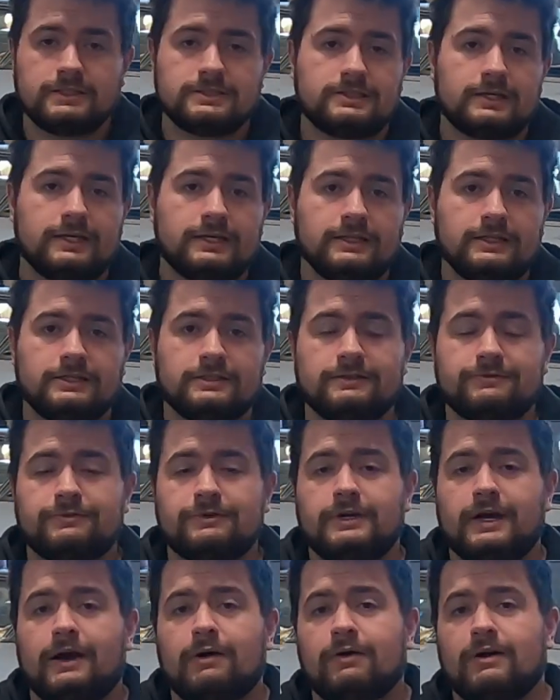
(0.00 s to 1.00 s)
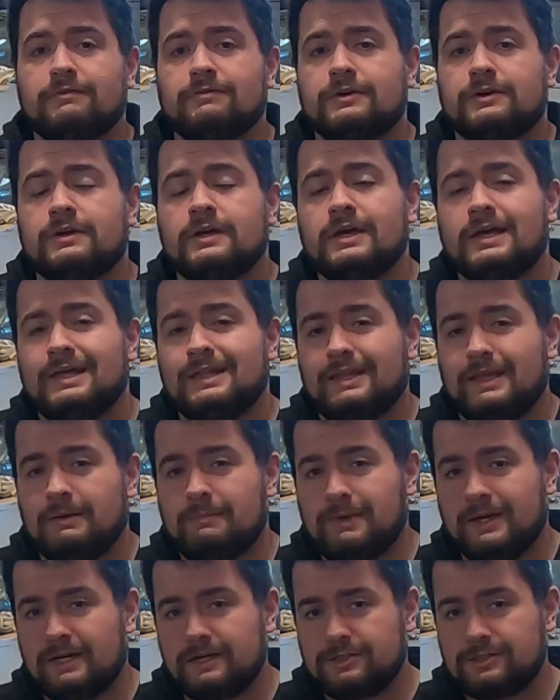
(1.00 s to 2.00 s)
Slightly different, however, they
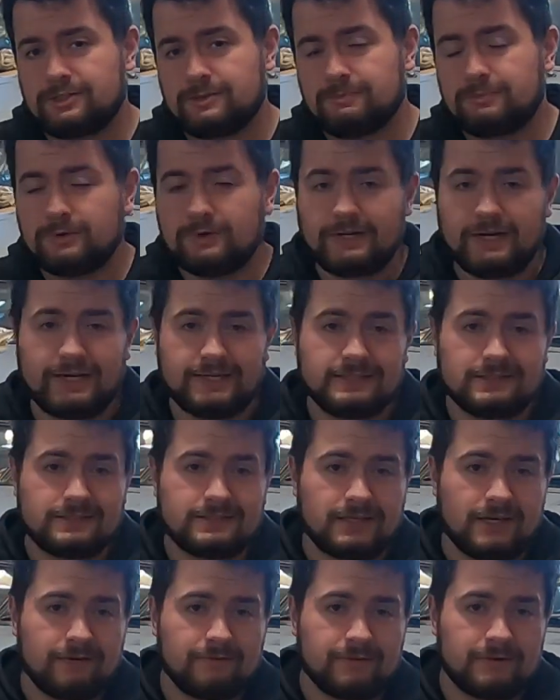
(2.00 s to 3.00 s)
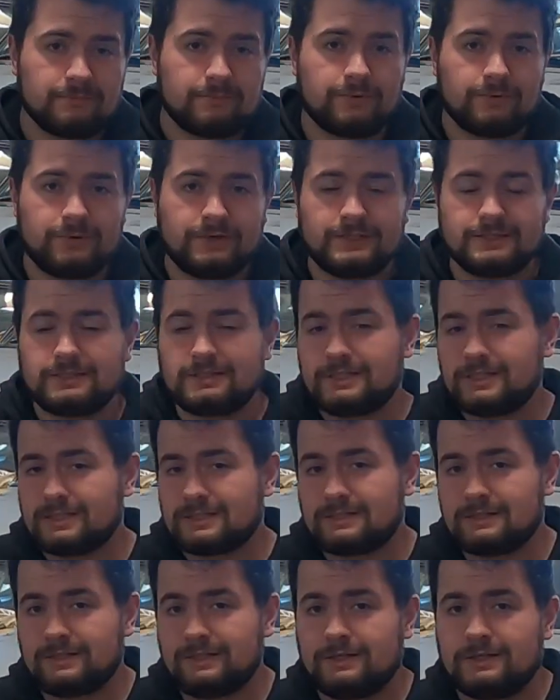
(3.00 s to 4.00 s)
managed to put a
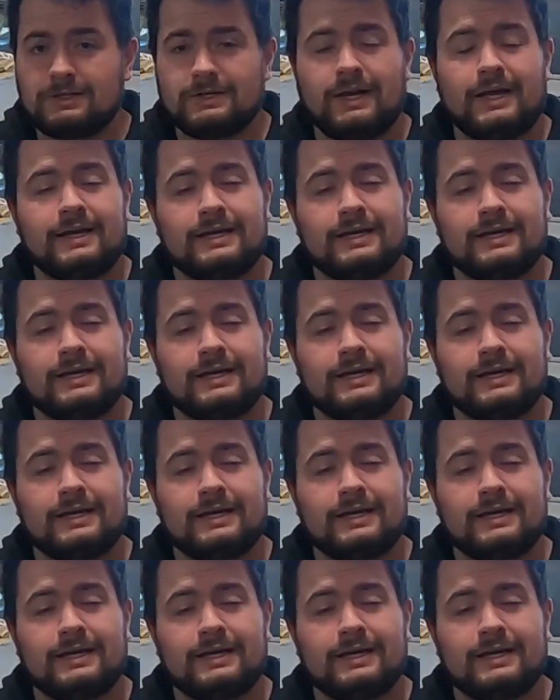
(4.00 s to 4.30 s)
7.6 liter,